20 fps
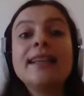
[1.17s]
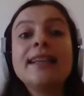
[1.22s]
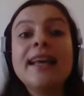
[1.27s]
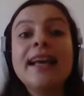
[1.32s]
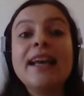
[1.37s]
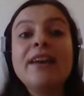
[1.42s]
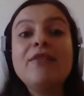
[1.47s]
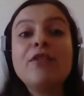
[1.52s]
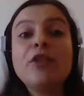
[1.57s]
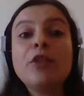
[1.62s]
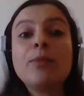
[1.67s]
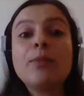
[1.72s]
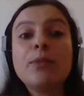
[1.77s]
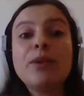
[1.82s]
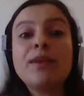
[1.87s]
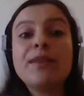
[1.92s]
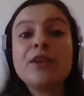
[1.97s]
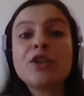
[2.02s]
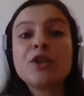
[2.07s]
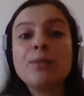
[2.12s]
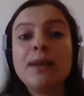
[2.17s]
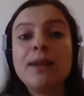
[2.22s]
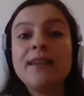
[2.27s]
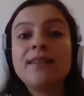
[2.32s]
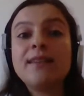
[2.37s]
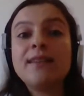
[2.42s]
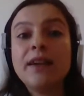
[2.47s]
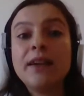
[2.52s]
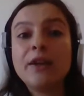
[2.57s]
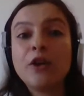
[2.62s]
gave the British
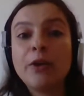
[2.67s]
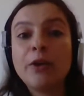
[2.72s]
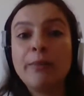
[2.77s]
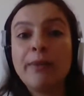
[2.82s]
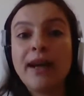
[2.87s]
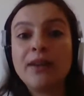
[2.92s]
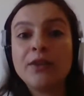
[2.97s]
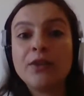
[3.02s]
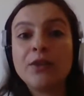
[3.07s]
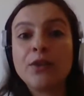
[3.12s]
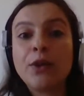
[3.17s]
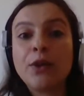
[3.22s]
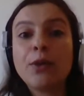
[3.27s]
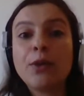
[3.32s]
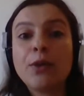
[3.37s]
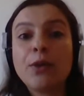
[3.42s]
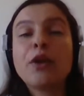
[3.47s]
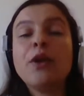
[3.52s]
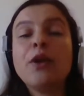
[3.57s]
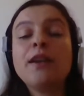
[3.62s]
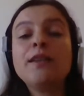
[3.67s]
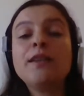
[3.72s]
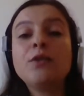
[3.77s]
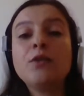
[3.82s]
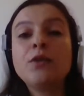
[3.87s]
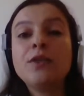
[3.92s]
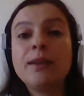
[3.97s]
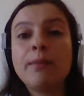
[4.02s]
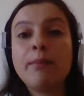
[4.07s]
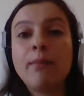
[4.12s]
military commander the authority
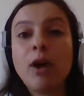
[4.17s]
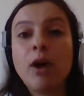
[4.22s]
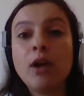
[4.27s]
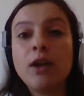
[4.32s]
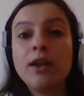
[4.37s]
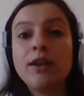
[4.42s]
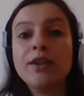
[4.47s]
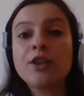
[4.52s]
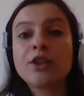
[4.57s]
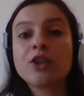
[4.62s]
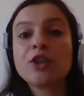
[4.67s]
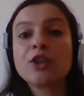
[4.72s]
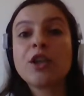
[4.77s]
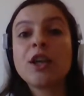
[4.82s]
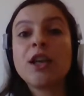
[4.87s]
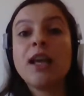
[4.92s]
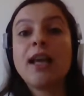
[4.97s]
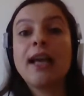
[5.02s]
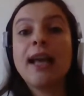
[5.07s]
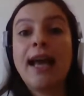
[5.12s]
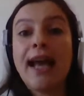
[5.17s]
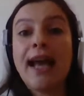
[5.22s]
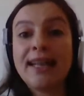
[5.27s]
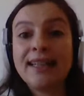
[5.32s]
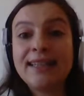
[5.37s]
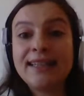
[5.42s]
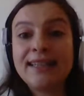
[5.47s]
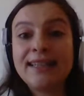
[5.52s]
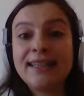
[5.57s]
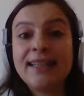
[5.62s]
to demolish
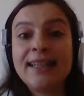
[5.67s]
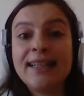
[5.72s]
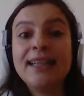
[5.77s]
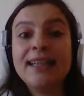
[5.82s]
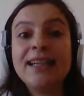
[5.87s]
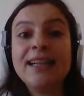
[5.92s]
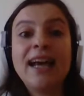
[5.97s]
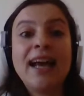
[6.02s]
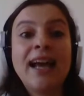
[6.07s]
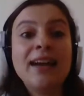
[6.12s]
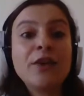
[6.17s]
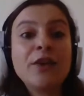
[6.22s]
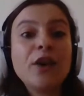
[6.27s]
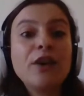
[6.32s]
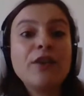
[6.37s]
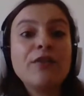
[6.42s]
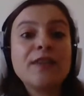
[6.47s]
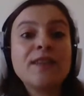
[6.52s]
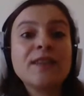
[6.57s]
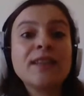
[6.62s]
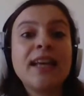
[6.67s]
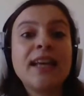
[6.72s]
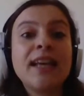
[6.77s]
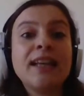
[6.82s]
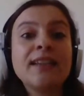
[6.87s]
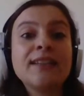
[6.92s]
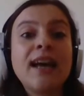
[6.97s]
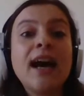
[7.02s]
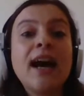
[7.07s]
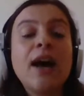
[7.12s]
and seal and
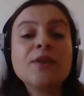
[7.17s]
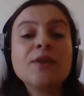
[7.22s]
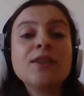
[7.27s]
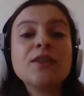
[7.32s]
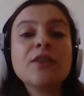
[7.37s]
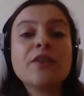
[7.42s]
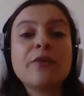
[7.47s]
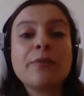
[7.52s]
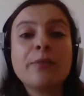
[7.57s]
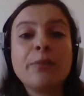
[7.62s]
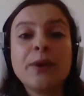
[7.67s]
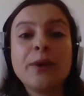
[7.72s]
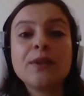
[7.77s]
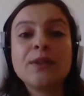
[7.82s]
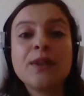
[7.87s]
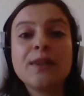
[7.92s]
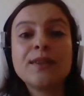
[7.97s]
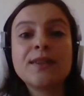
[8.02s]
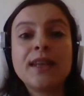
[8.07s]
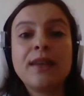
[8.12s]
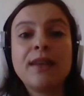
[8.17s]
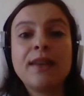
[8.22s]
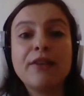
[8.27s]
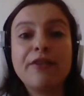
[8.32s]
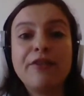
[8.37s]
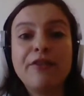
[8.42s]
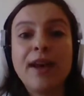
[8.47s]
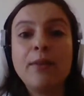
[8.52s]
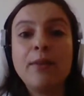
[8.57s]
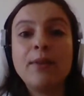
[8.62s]
confiscate houses of persons and their
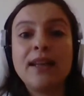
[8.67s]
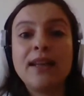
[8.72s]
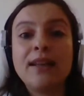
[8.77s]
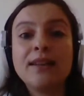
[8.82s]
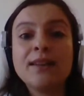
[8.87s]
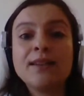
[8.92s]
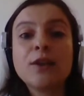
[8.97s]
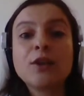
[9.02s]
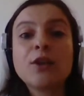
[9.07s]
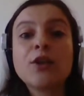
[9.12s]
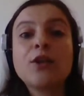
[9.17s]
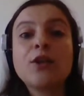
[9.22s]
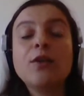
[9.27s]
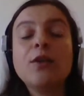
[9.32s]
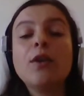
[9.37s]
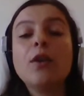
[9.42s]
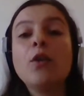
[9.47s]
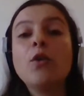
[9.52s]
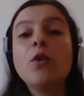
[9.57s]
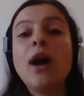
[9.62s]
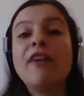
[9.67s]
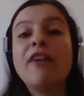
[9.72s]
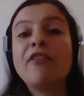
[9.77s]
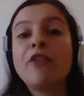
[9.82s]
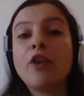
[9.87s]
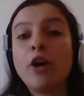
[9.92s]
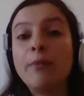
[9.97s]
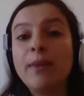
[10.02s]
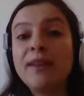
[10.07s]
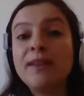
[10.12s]
families who have
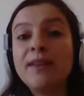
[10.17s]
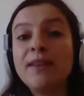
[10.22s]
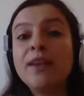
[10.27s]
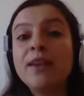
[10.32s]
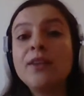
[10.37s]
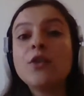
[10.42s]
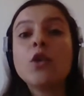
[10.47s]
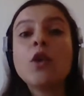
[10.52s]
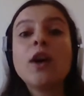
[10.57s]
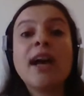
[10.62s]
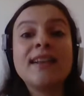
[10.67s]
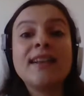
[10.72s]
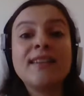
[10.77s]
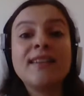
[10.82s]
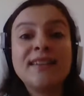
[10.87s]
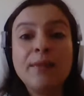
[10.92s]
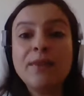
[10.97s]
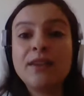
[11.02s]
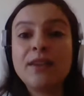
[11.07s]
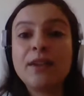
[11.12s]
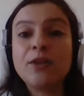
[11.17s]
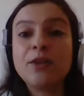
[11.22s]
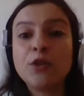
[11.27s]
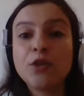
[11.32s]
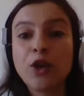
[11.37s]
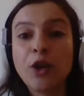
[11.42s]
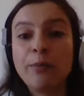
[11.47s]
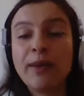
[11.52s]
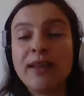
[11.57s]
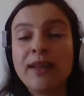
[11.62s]
committed or attempted
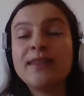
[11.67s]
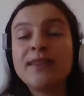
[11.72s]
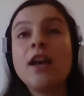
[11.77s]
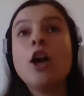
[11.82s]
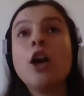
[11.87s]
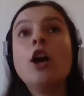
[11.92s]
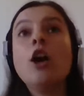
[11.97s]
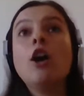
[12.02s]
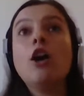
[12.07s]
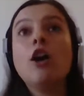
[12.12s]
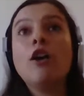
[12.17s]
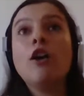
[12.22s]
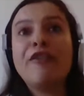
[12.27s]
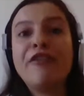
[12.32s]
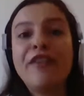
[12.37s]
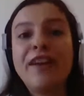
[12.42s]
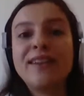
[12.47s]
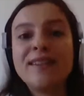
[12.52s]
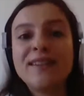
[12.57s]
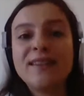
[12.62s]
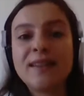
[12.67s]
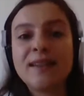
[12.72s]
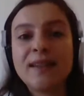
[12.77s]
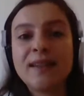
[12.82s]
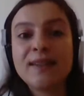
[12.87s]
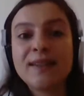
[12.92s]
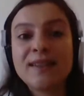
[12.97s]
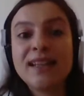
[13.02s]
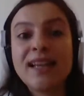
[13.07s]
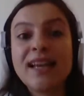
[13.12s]
to commit
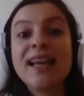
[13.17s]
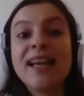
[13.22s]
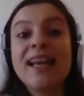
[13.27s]
offenses.